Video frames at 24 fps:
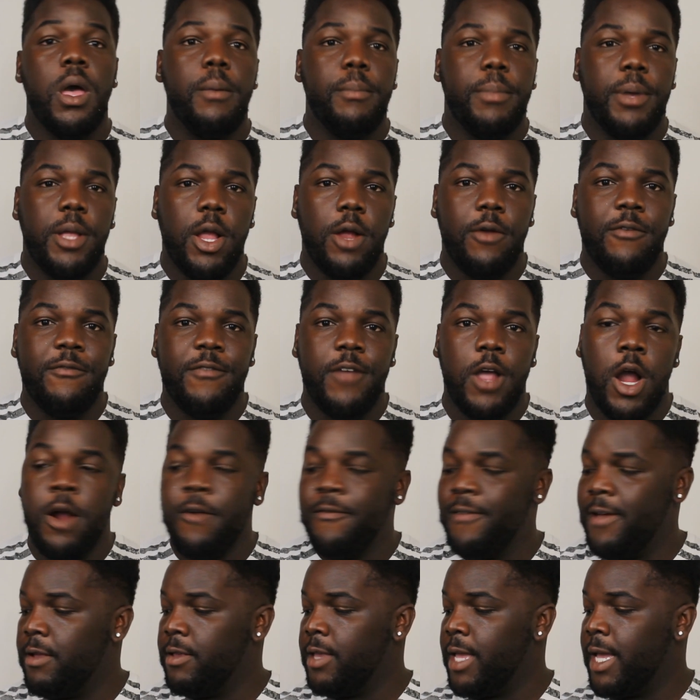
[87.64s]
put on our
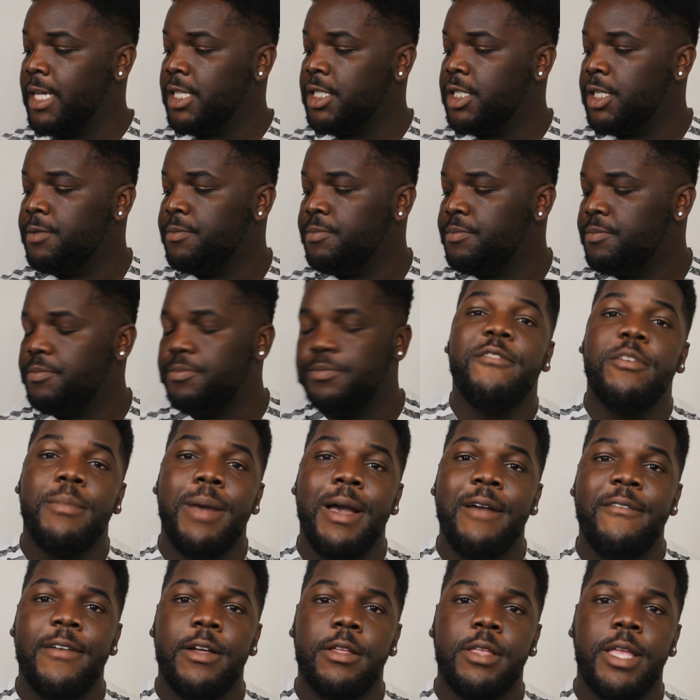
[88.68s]
foundation. For
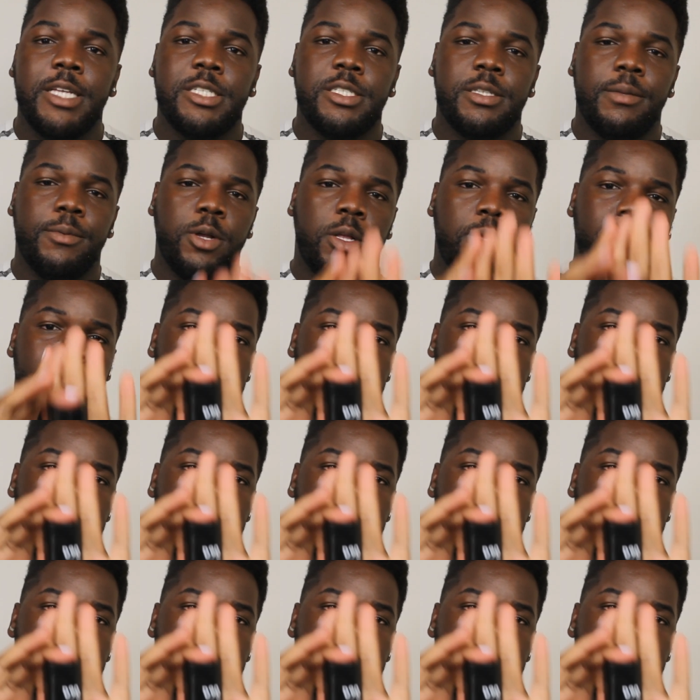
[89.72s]
my foundation, I'm going to